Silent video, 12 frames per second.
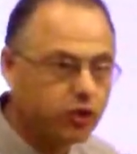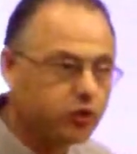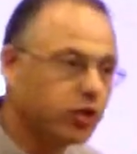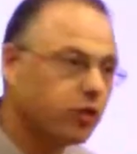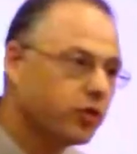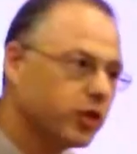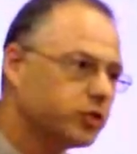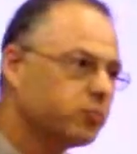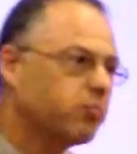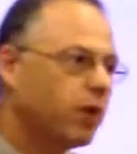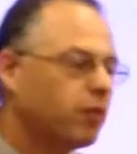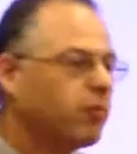So there's
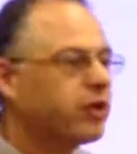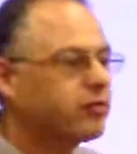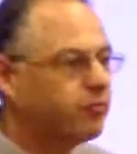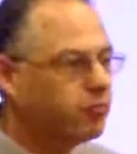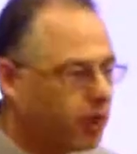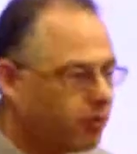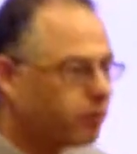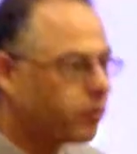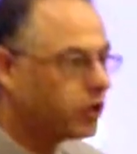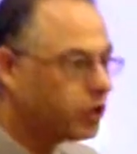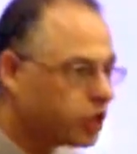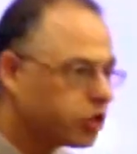many
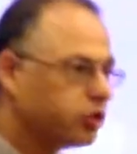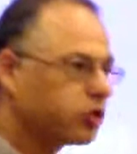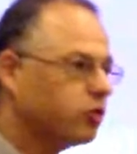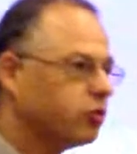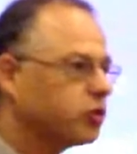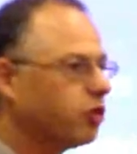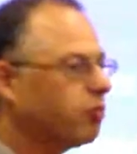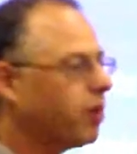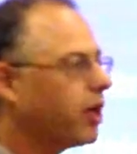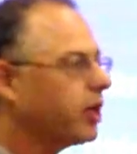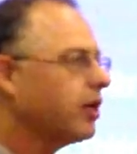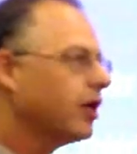conditions that cause heel
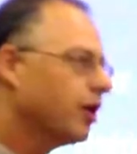pain,